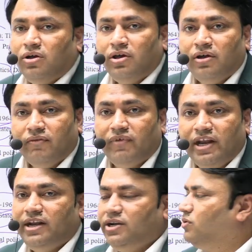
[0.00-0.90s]
we need
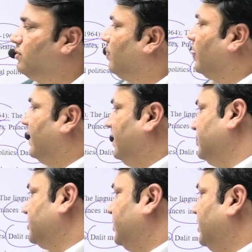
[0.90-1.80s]
to understand.
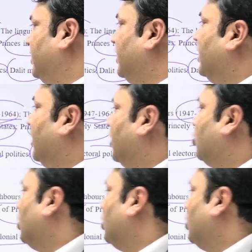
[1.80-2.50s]
Economic